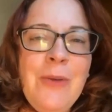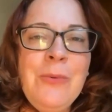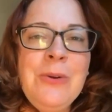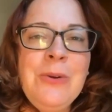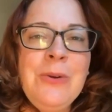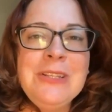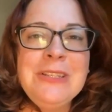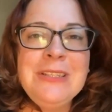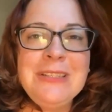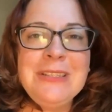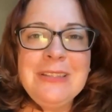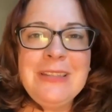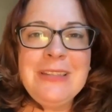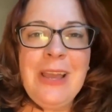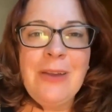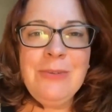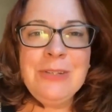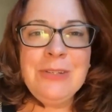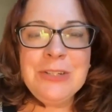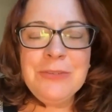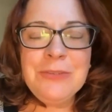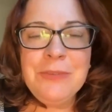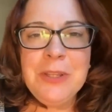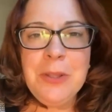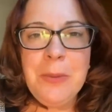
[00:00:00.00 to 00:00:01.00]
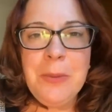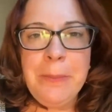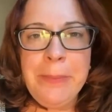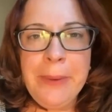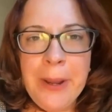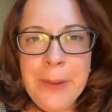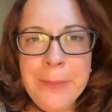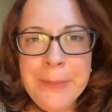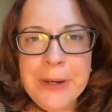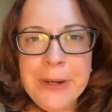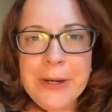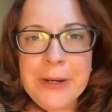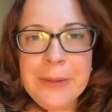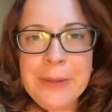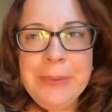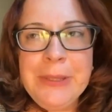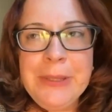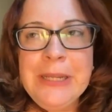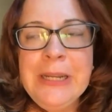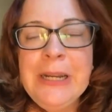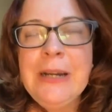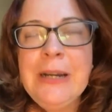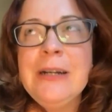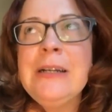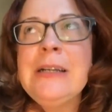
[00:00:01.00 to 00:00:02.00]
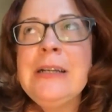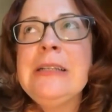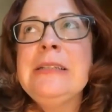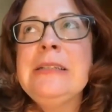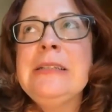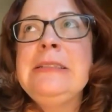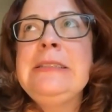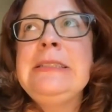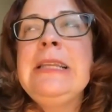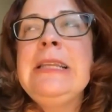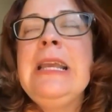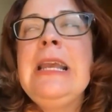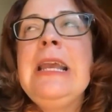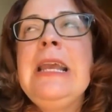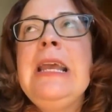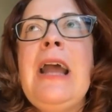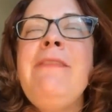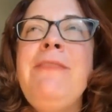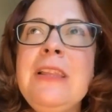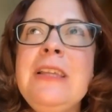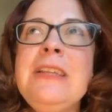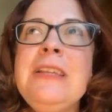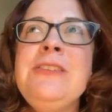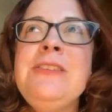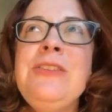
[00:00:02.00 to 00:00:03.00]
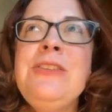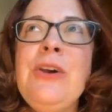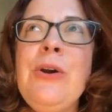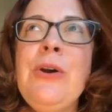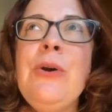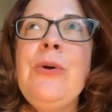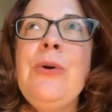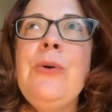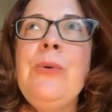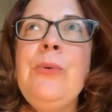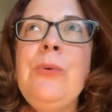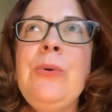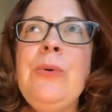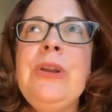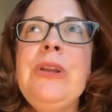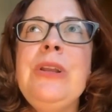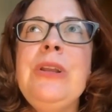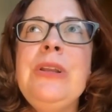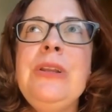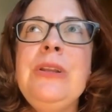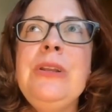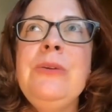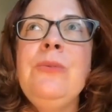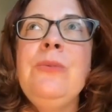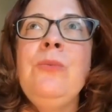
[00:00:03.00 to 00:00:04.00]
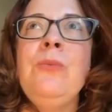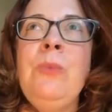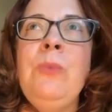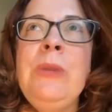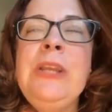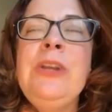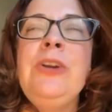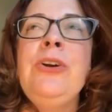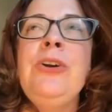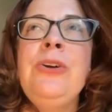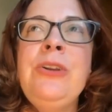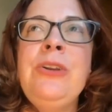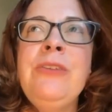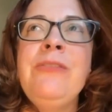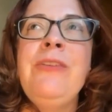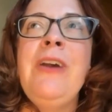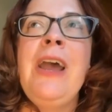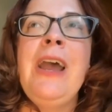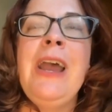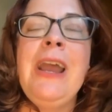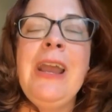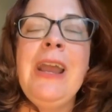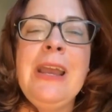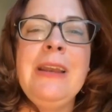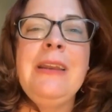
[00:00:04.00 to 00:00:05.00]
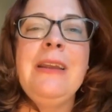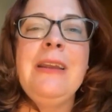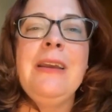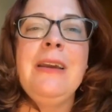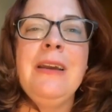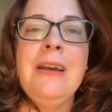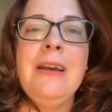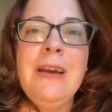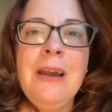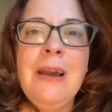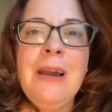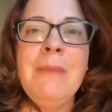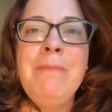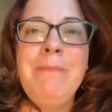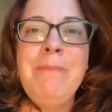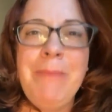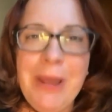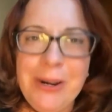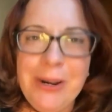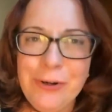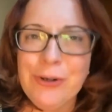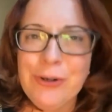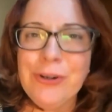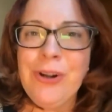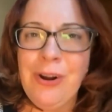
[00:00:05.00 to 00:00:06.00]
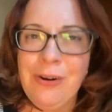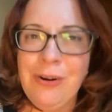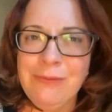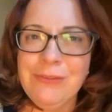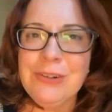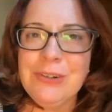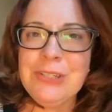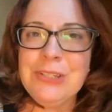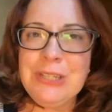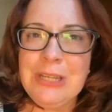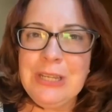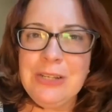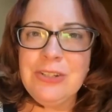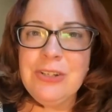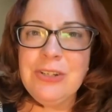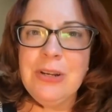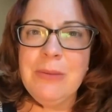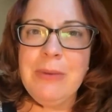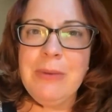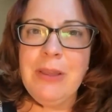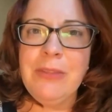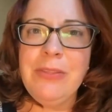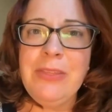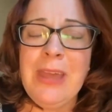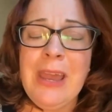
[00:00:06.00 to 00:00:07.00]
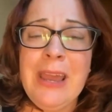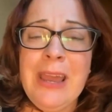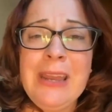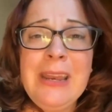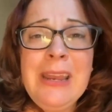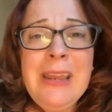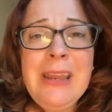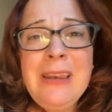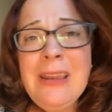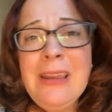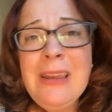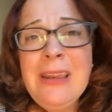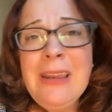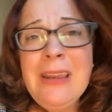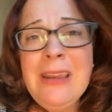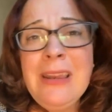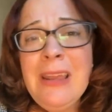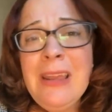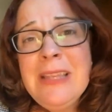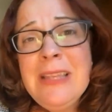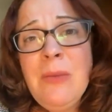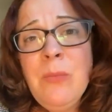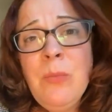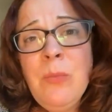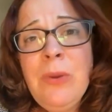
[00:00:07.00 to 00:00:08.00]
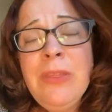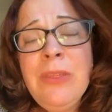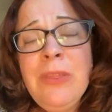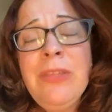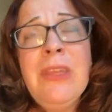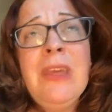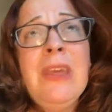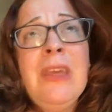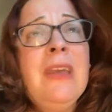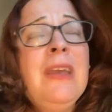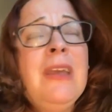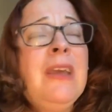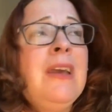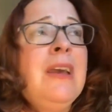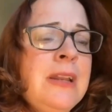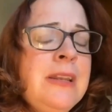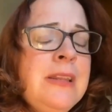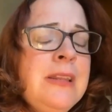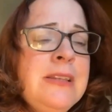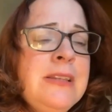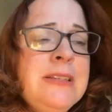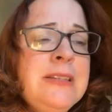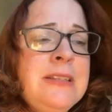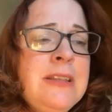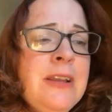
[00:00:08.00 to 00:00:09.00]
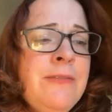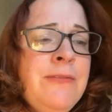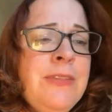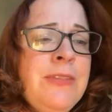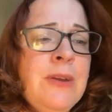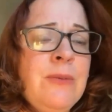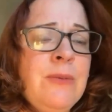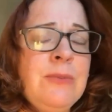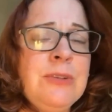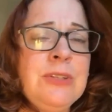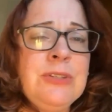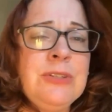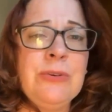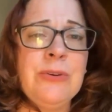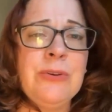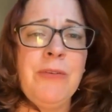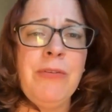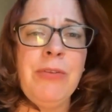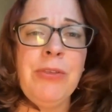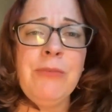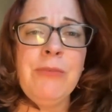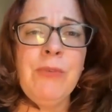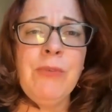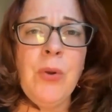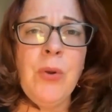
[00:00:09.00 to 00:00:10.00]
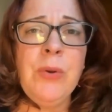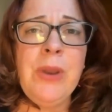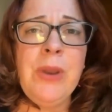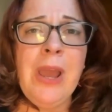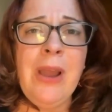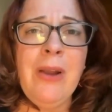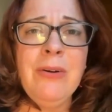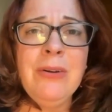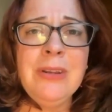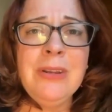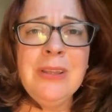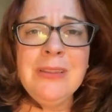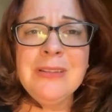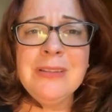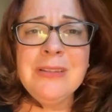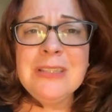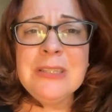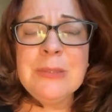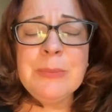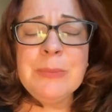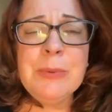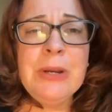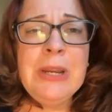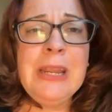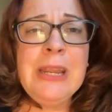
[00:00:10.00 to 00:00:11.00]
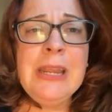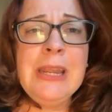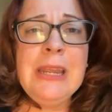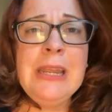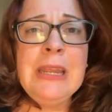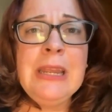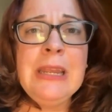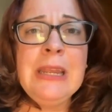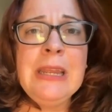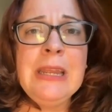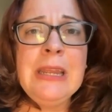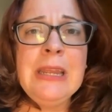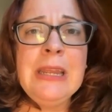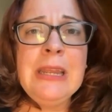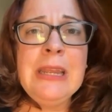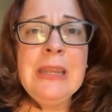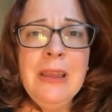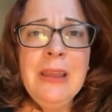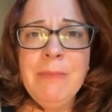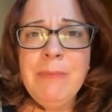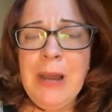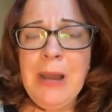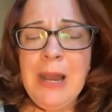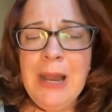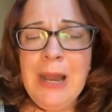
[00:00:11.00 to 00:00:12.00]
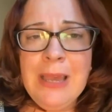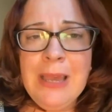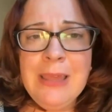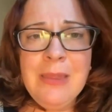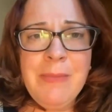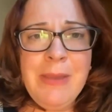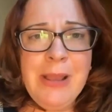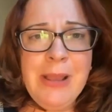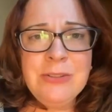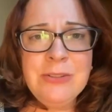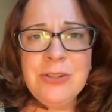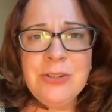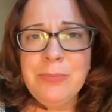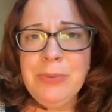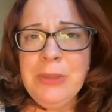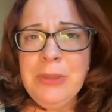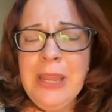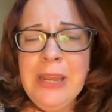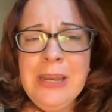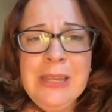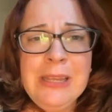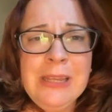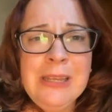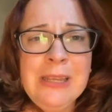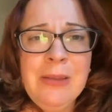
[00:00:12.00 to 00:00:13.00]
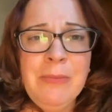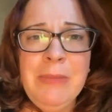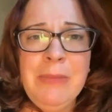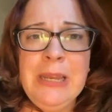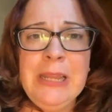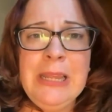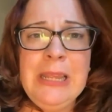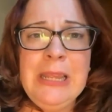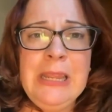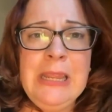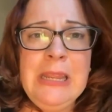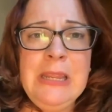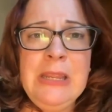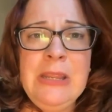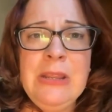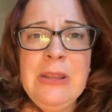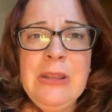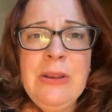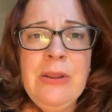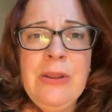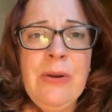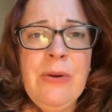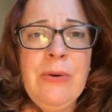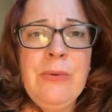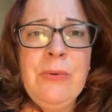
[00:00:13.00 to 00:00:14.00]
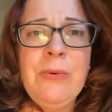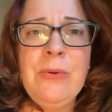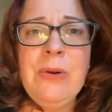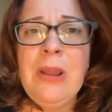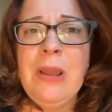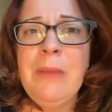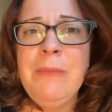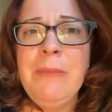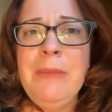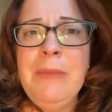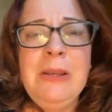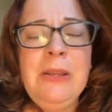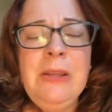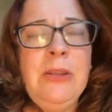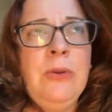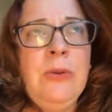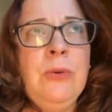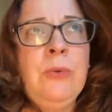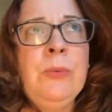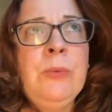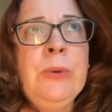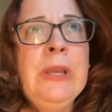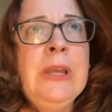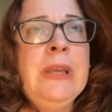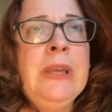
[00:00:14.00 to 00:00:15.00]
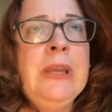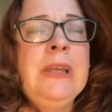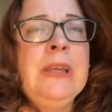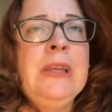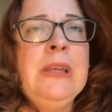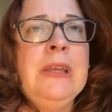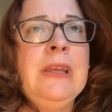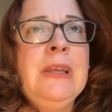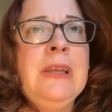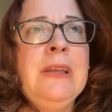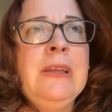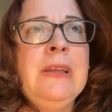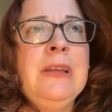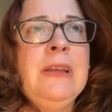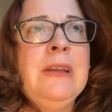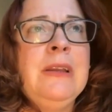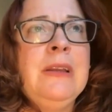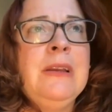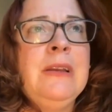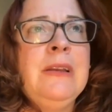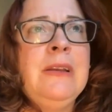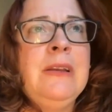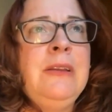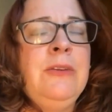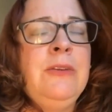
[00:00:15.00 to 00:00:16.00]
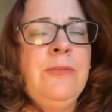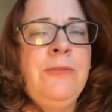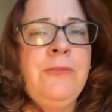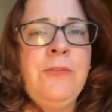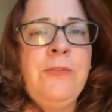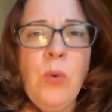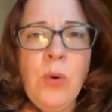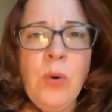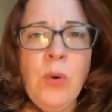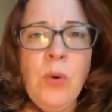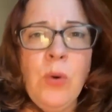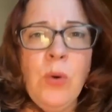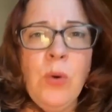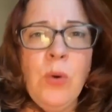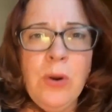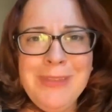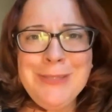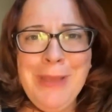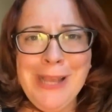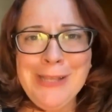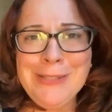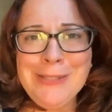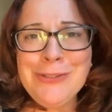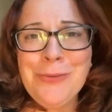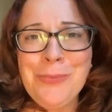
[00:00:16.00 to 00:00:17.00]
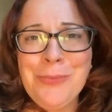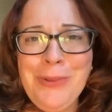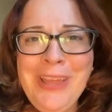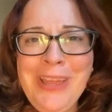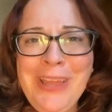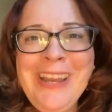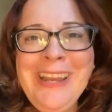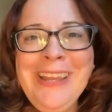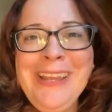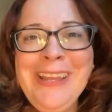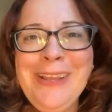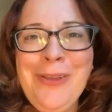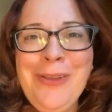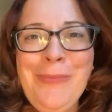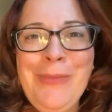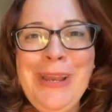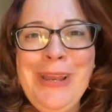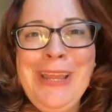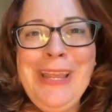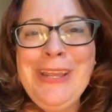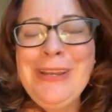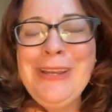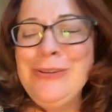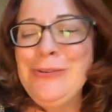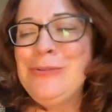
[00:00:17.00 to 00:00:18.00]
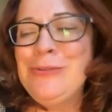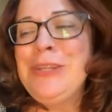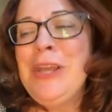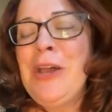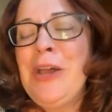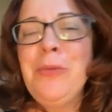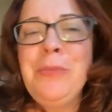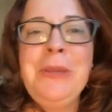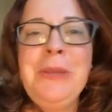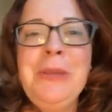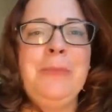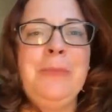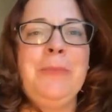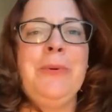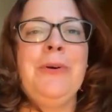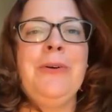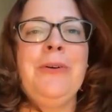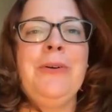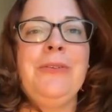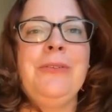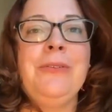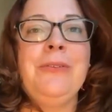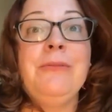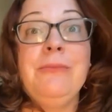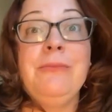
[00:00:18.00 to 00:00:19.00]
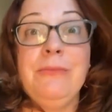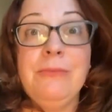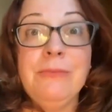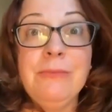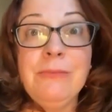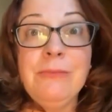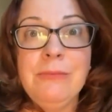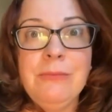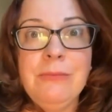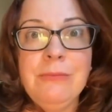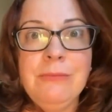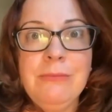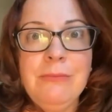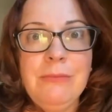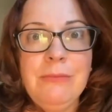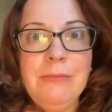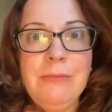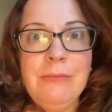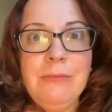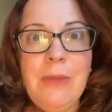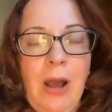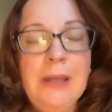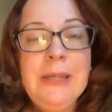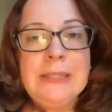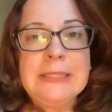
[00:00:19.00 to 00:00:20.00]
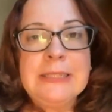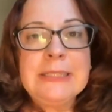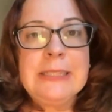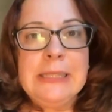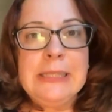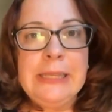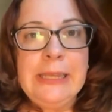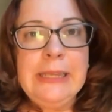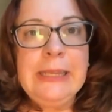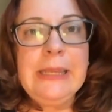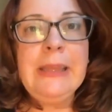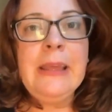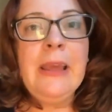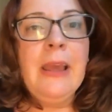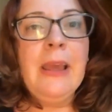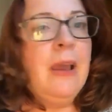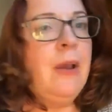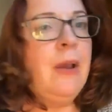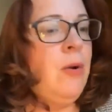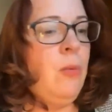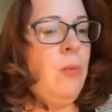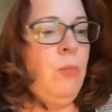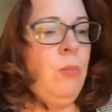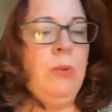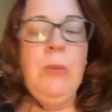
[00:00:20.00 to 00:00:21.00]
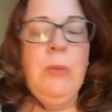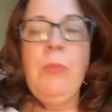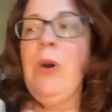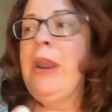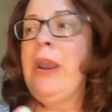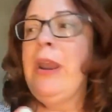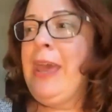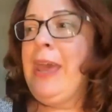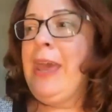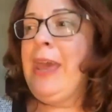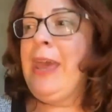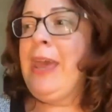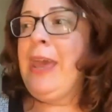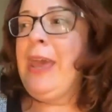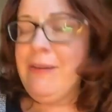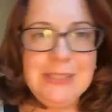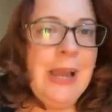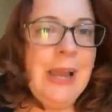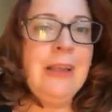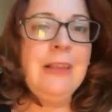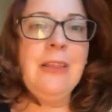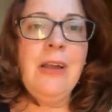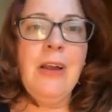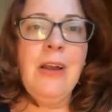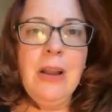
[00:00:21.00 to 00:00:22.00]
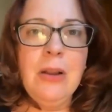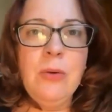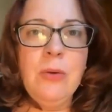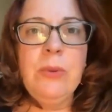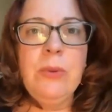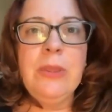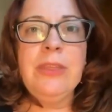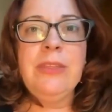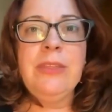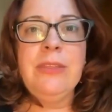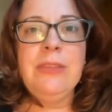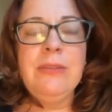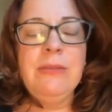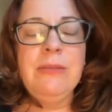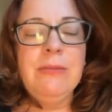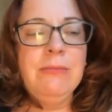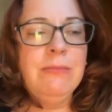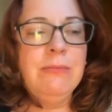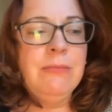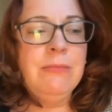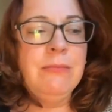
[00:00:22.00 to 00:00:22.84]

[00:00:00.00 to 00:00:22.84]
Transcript: so that was a real bummer, because I feel as though we could have had a better conversation about that. And the same with a lot of the stuff that was sort of thrown out in the spring by the master planning committee. You know, I mean, you form this master planning committee and you tell people, honestly, we want to have a dialogue with